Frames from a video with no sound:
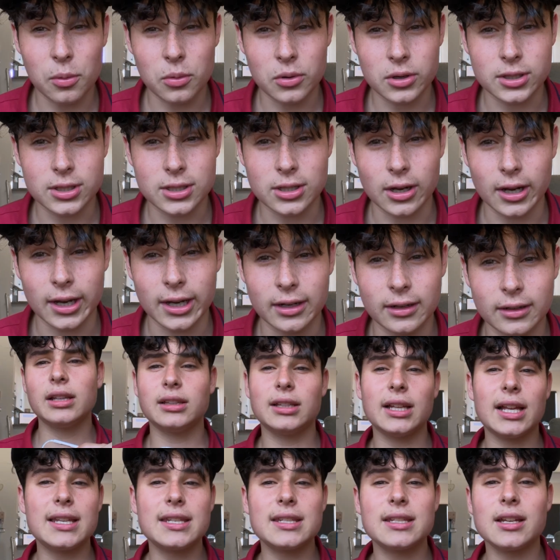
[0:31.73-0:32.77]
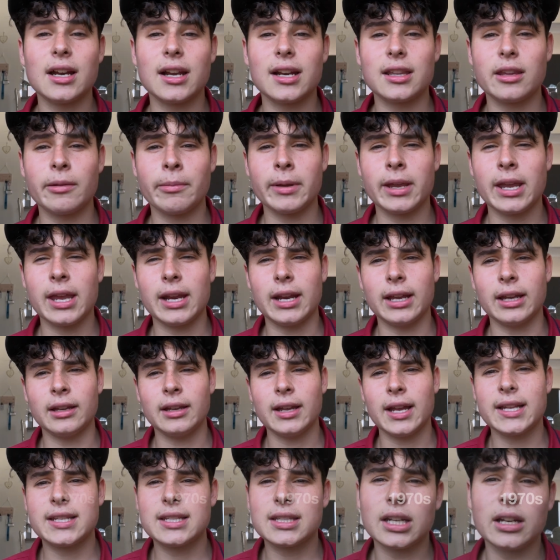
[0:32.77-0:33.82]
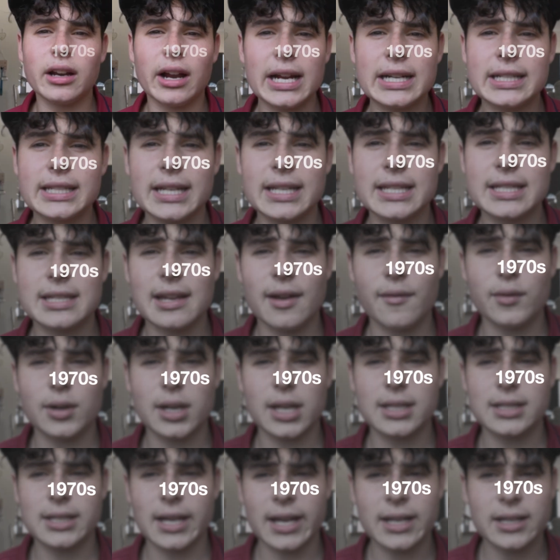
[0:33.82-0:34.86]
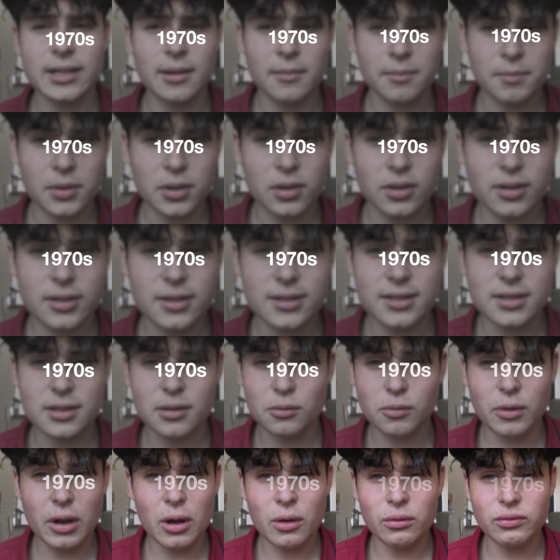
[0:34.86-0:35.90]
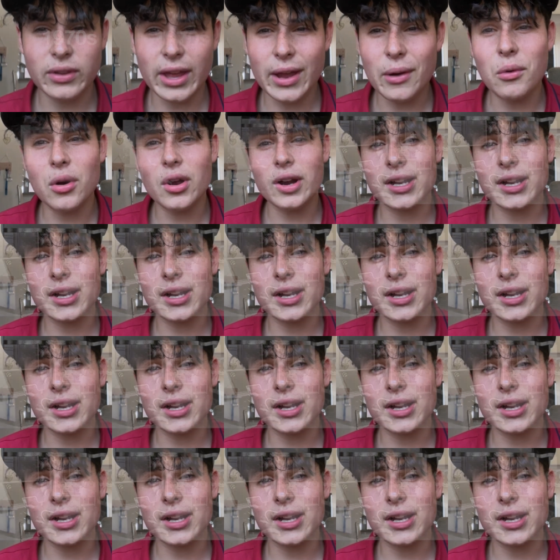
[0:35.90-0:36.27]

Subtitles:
design. Let's start at the beginning. It's the 1970s, and computers, well, they weren't